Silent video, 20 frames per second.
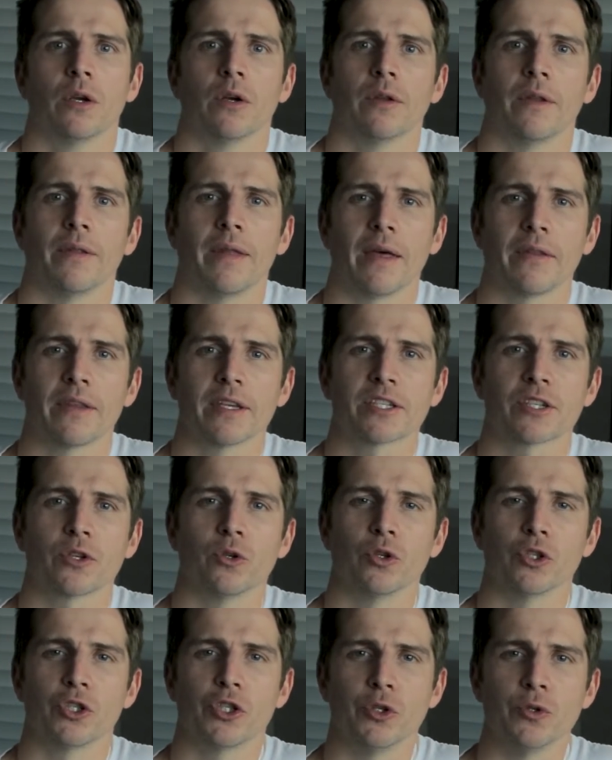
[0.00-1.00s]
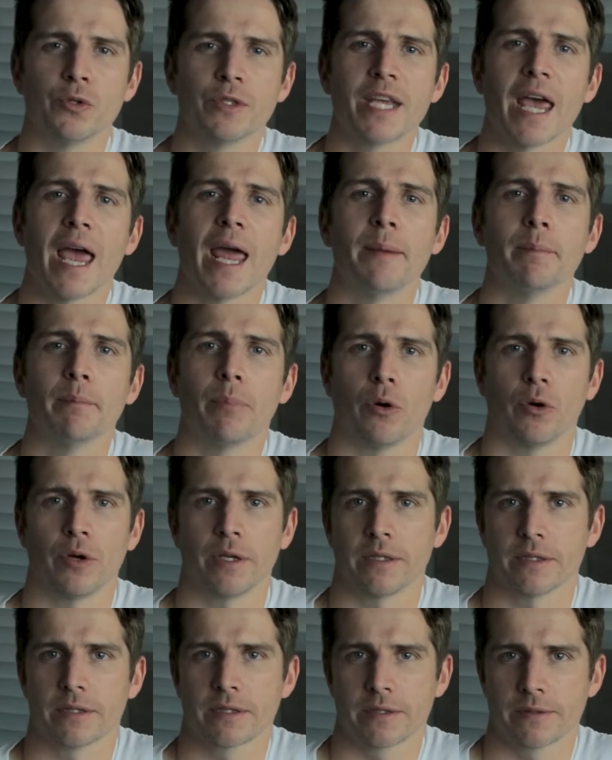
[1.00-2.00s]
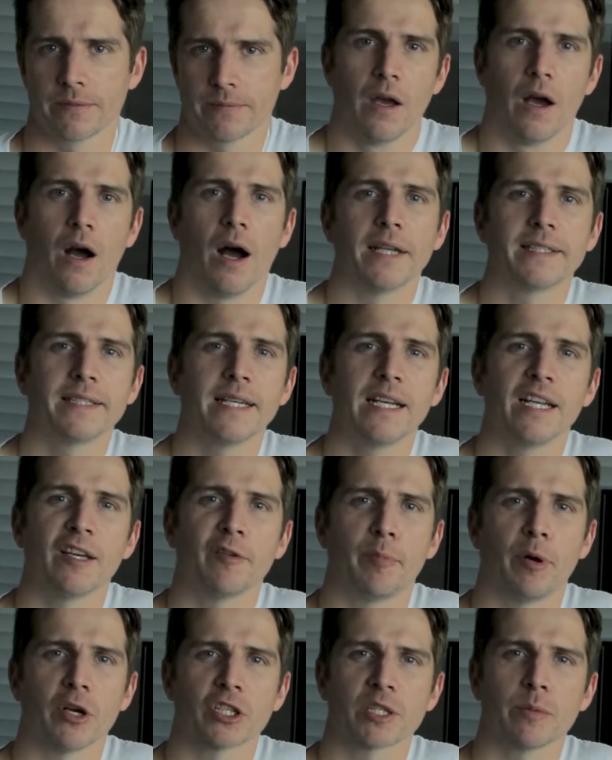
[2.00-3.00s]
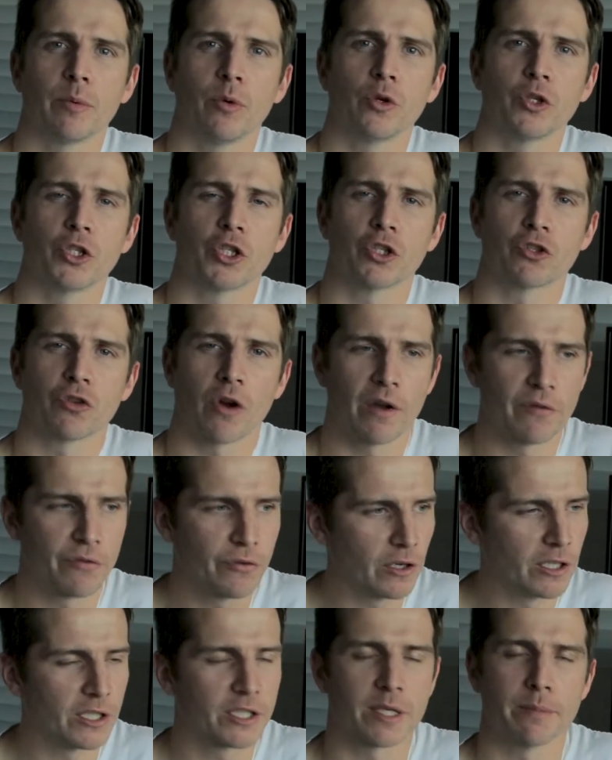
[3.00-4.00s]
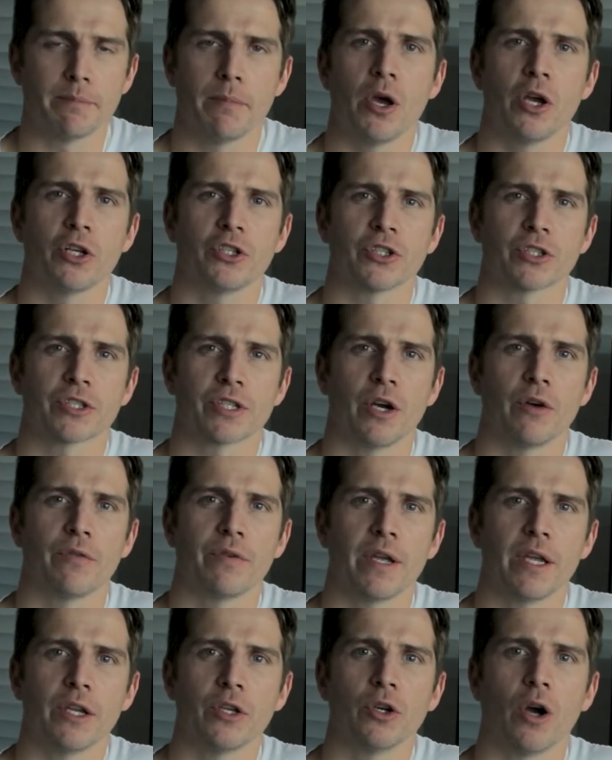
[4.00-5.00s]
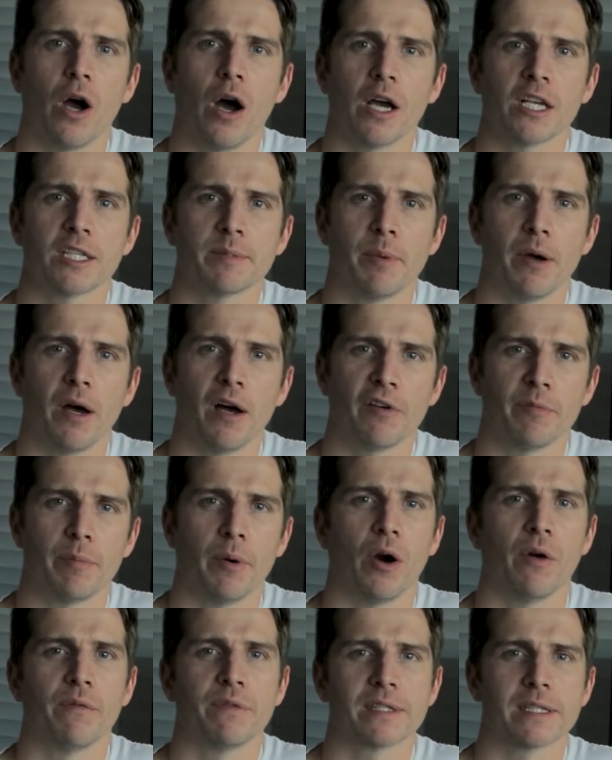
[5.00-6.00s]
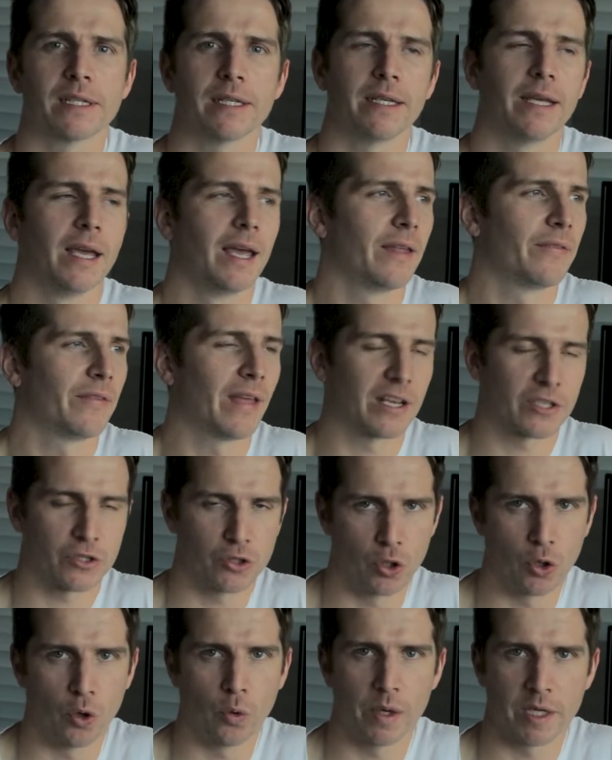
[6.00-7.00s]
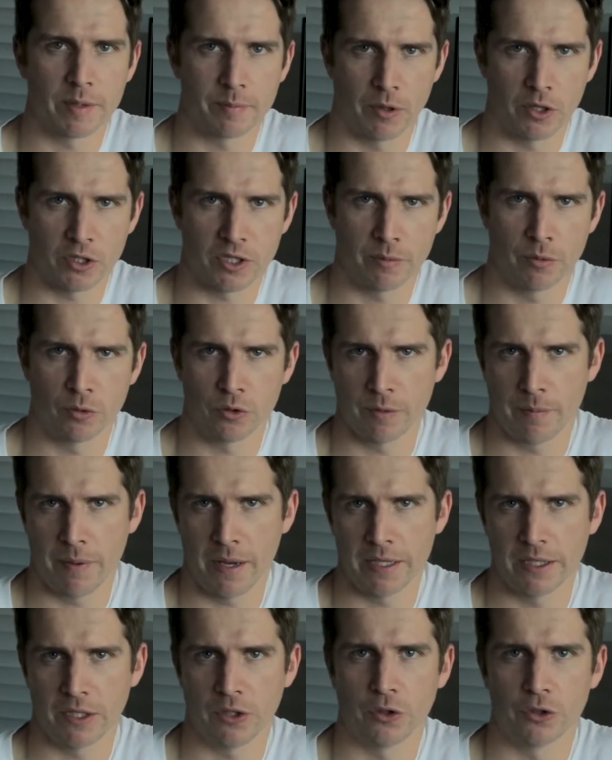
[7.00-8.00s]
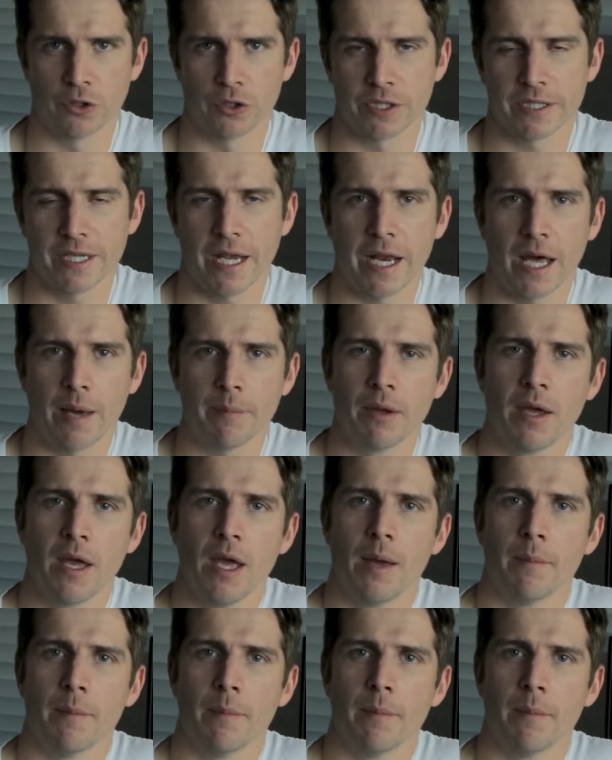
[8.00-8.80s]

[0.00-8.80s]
Now this scores you 10 points. Ideally, if possible, you should try and fully submerge yourself in your ice bath, but obviously that's not always possible depending on your setup.